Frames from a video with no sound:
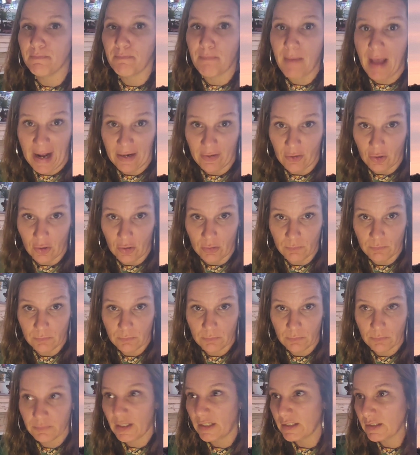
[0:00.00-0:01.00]
matter.
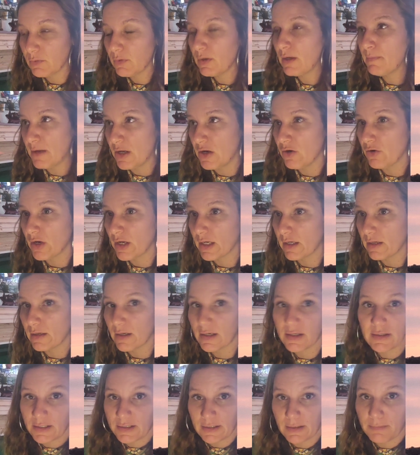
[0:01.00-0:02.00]
That's what I'm hearing.
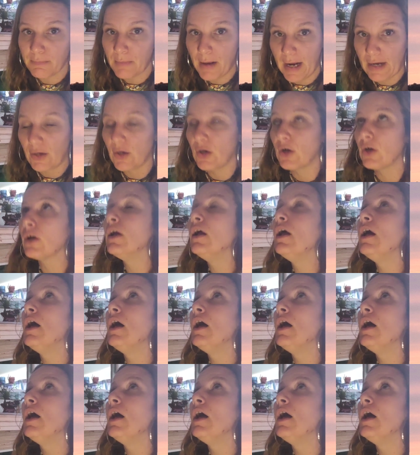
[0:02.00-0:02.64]
It doesn't matter.